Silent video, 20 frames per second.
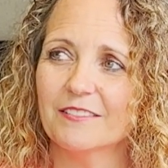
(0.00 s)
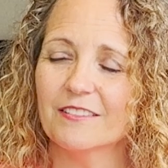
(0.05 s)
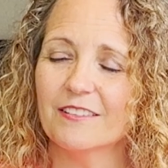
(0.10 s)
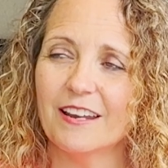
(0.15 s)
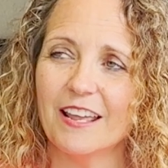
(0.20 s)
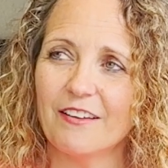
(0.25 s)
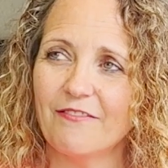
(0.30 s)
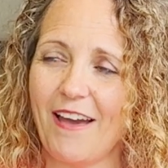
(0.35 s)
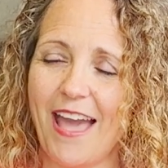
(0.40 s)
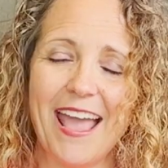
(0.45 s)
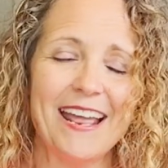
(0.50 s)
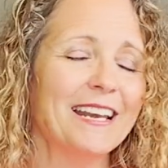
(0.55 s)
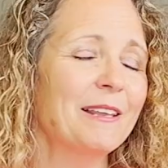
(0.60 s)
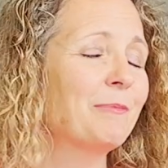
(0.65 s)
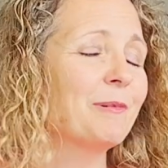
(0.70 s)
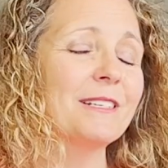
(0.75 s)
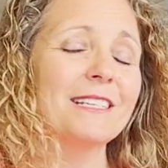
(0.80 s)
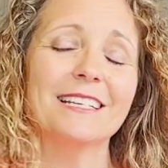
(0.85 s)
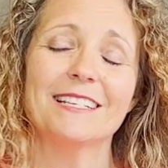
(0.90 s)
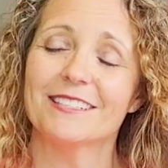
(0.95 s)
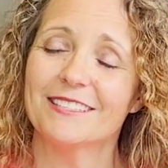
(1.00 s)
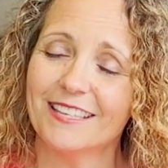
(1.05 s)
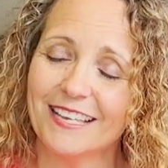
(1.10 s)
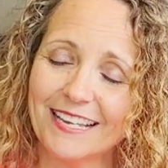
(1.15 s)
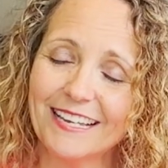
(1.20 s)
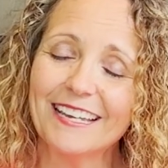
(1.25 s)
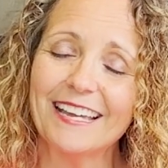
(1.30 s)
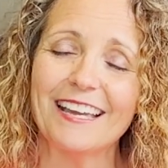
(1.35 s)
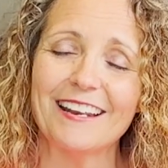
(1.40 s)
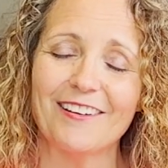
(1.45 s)
if anybody is
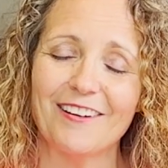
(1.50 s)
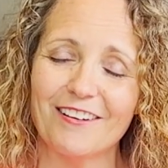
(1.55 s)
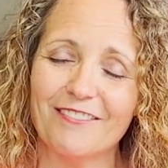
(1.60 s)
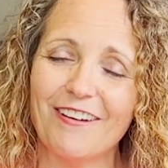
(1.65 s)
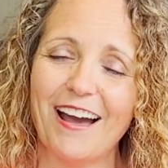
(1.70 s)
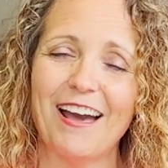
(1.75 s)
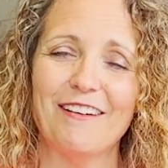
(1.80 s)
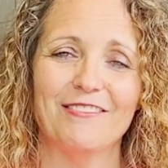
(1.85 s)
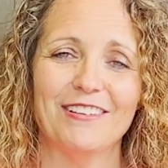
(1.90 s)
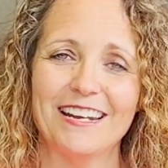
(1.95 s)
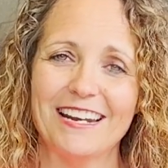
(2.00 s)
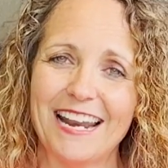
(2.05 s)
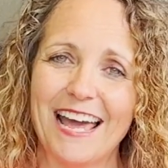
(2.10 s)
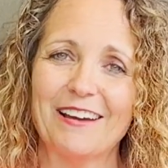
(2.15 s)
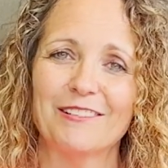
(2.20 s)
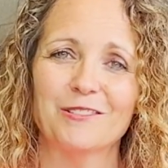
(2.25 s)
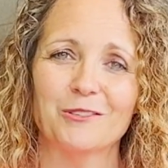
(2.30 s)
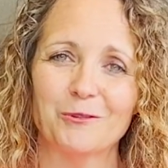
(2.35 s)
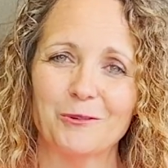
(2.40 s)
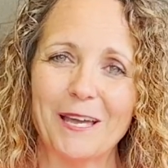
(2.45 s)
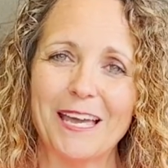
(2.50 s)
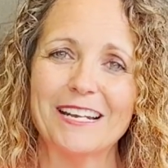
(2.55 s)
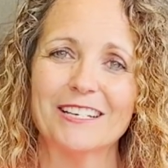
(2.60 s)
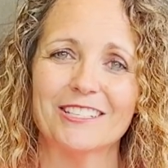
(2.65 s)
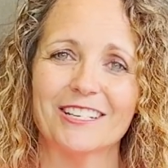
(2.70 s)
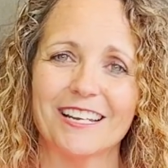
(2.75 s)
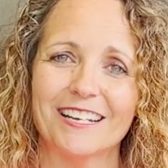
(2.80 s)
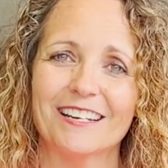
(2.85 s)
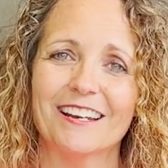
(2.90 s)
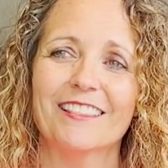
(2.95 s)
thinking of having an outdoor
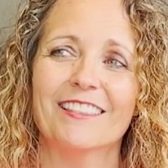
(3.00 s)
kitchen,